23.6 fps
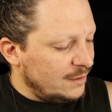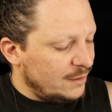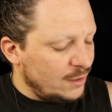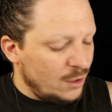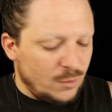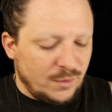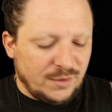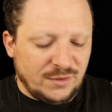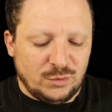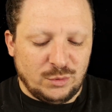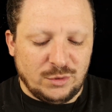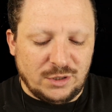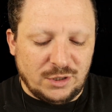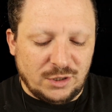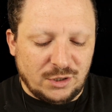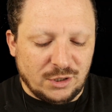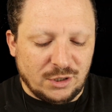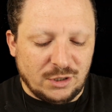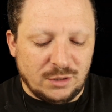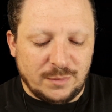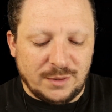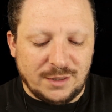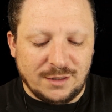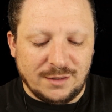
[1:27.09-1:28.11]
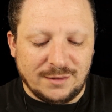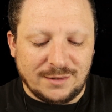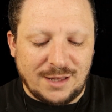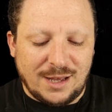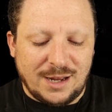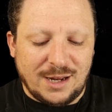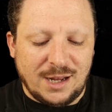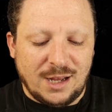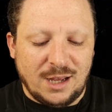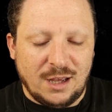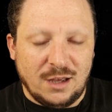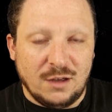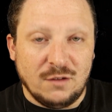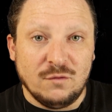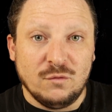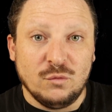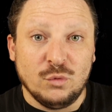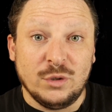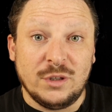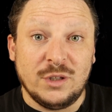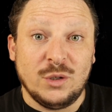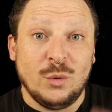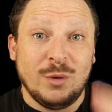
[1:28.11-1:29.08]
so it's really good because I have
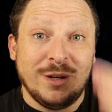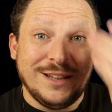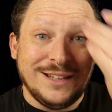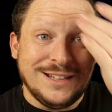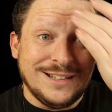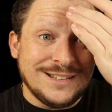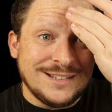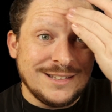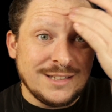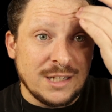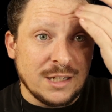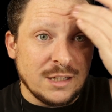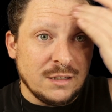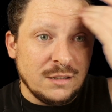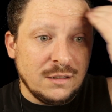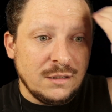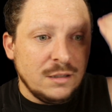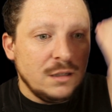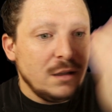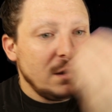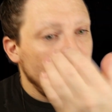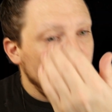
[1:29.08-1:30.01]
really oily skin,